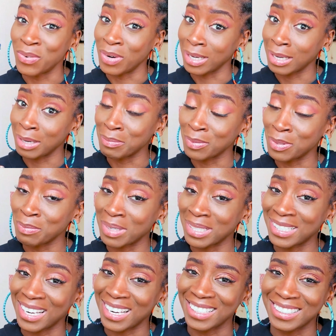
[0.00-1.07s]
Welcome to my
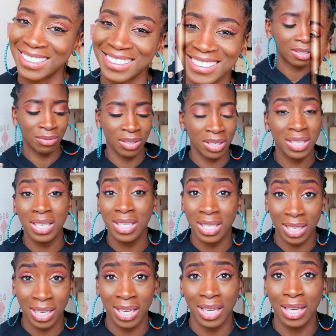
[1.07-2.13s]
channel. And I think
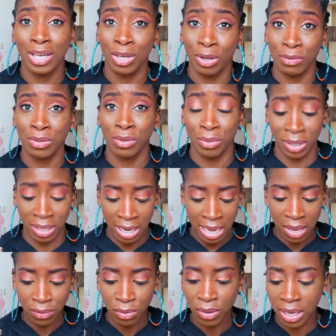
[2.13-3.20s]
kinky hair loves oil.
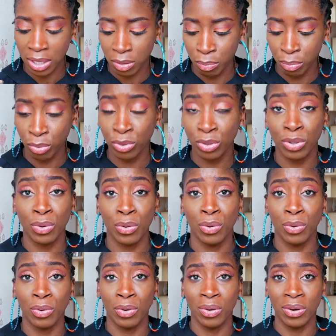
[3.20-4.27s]
If you cannot put
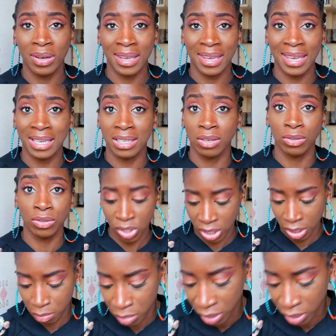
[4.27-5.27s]
your hand on shea